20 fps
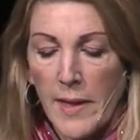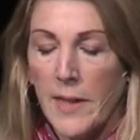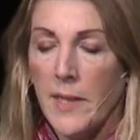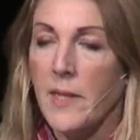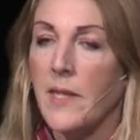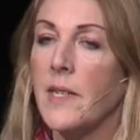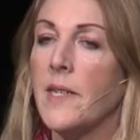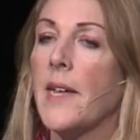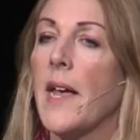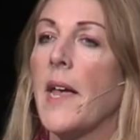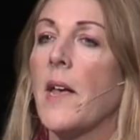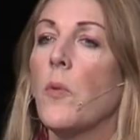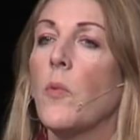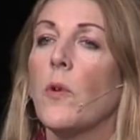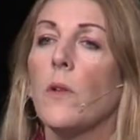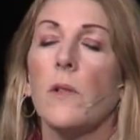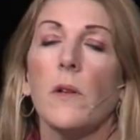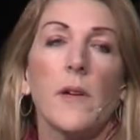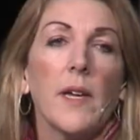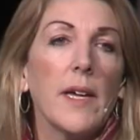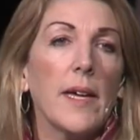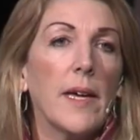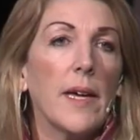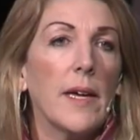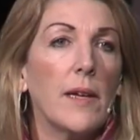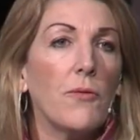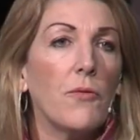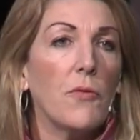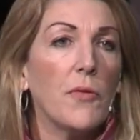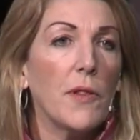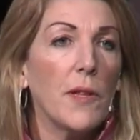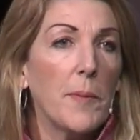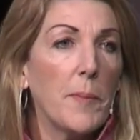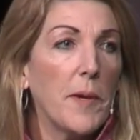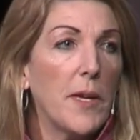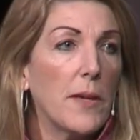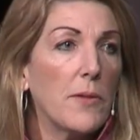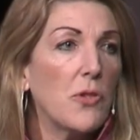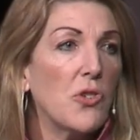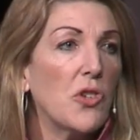Today, we're looking at
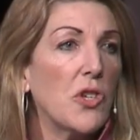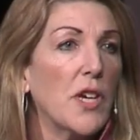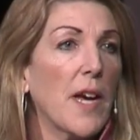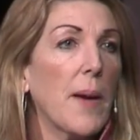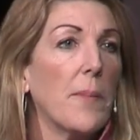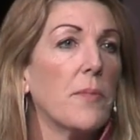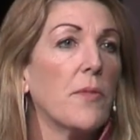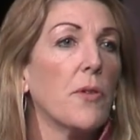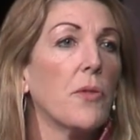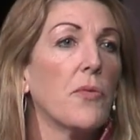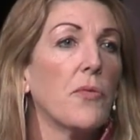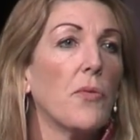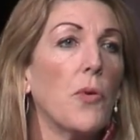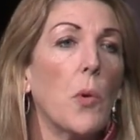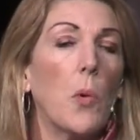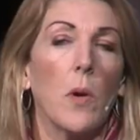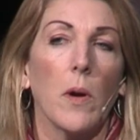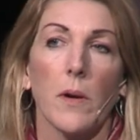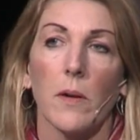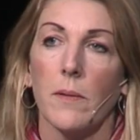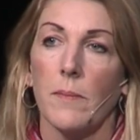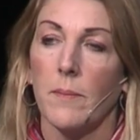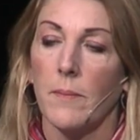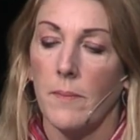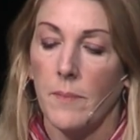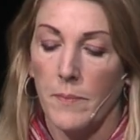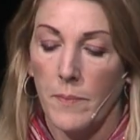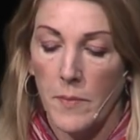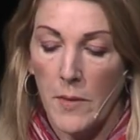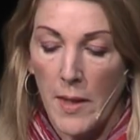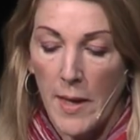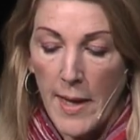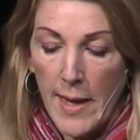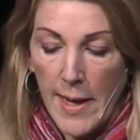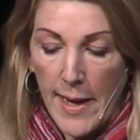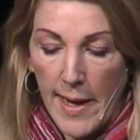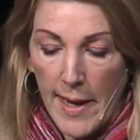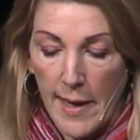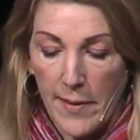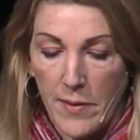Philippians chapter 4.
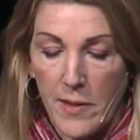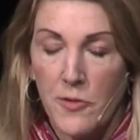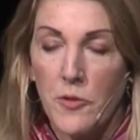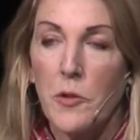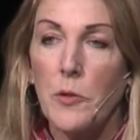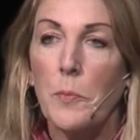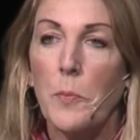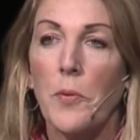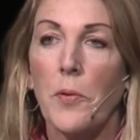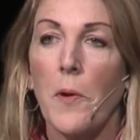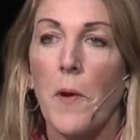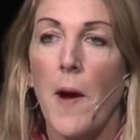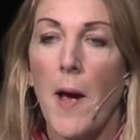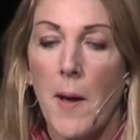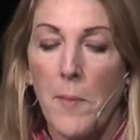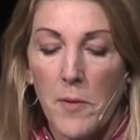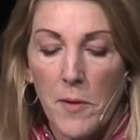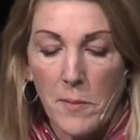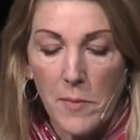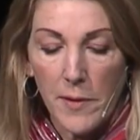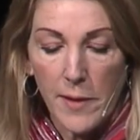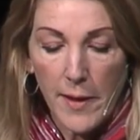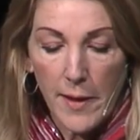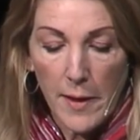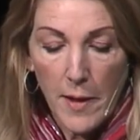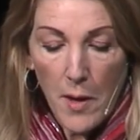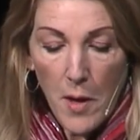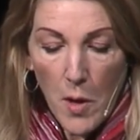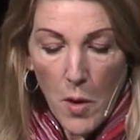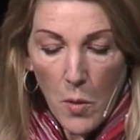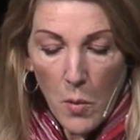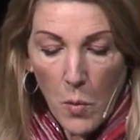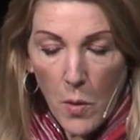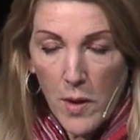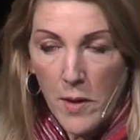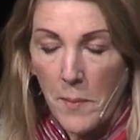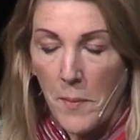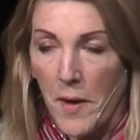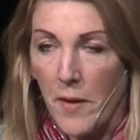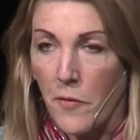And this is probably
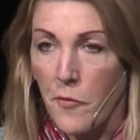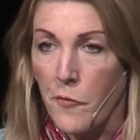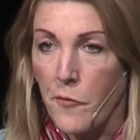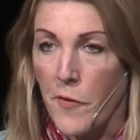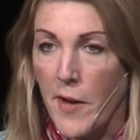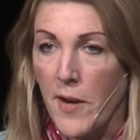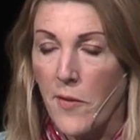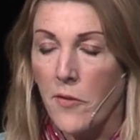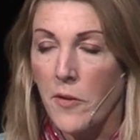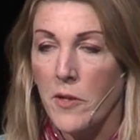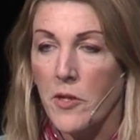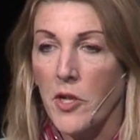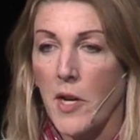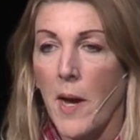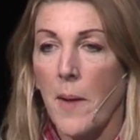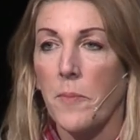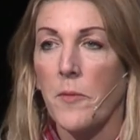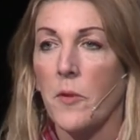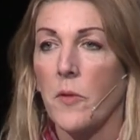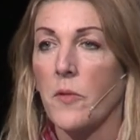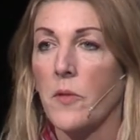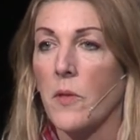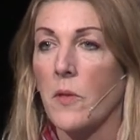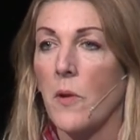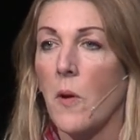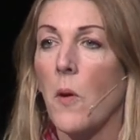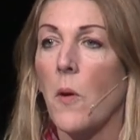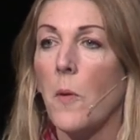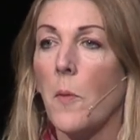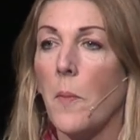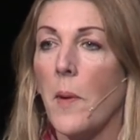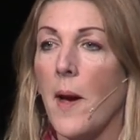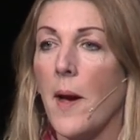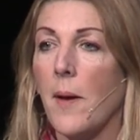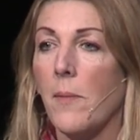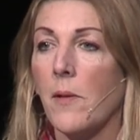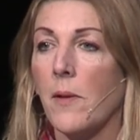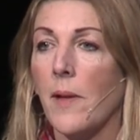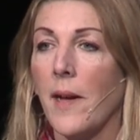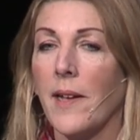one of my favorite chapters in the whole
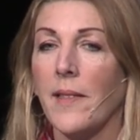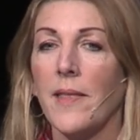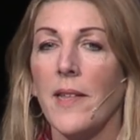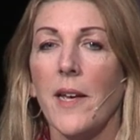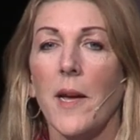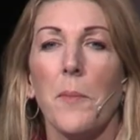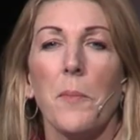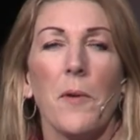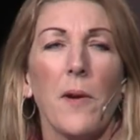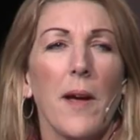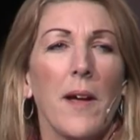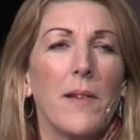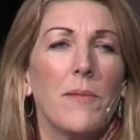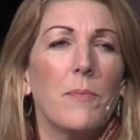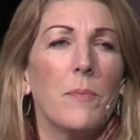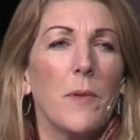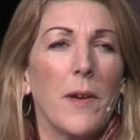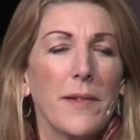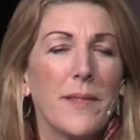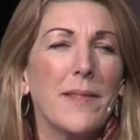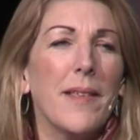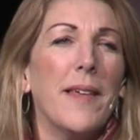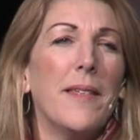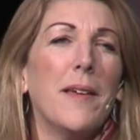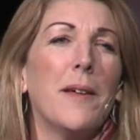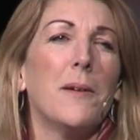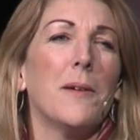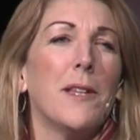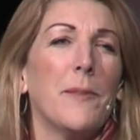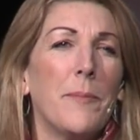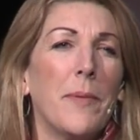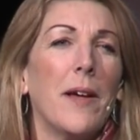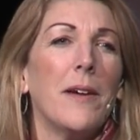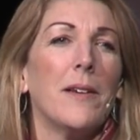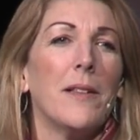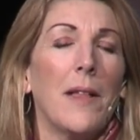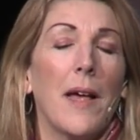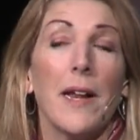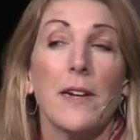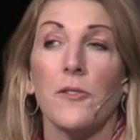Bible. I think I, I, I, say that about
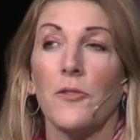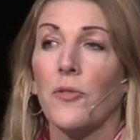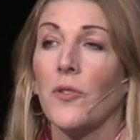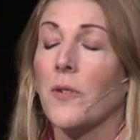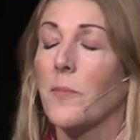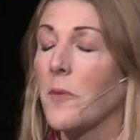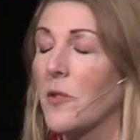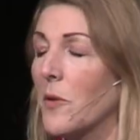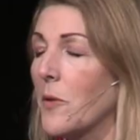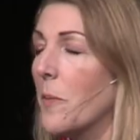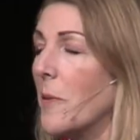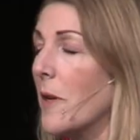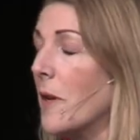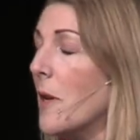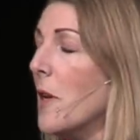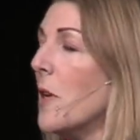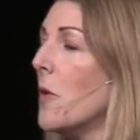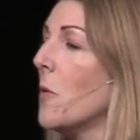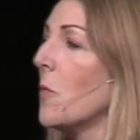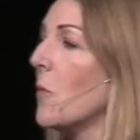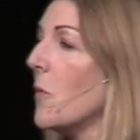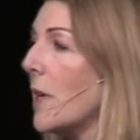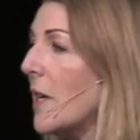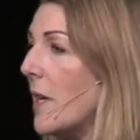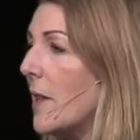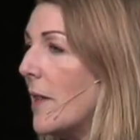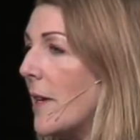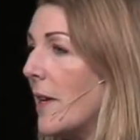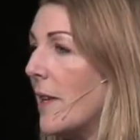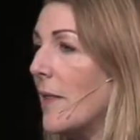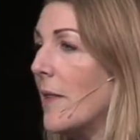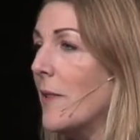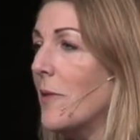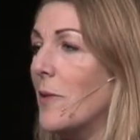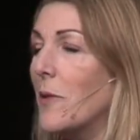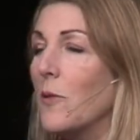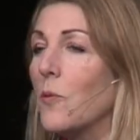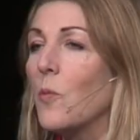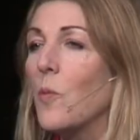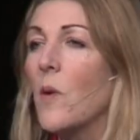a lot of scripture, but really,
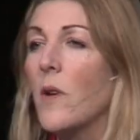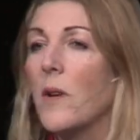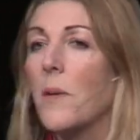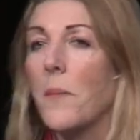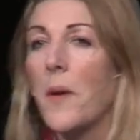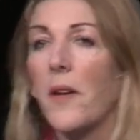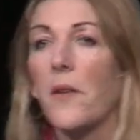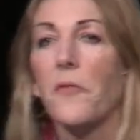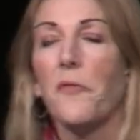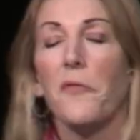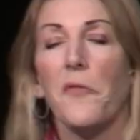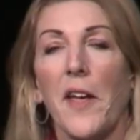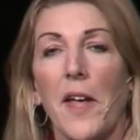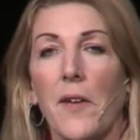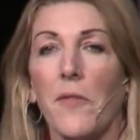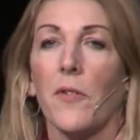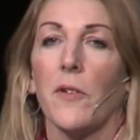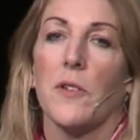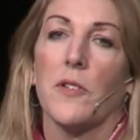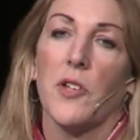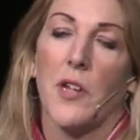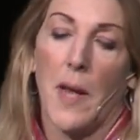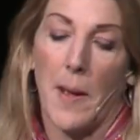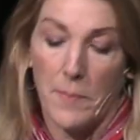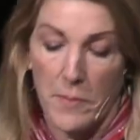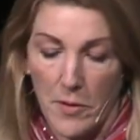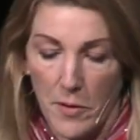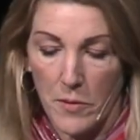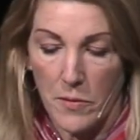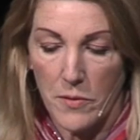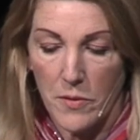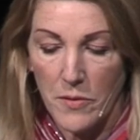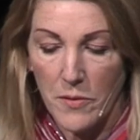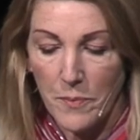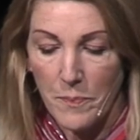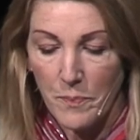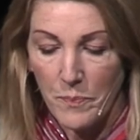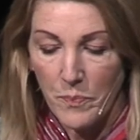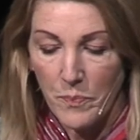this is one of my favorite chapters.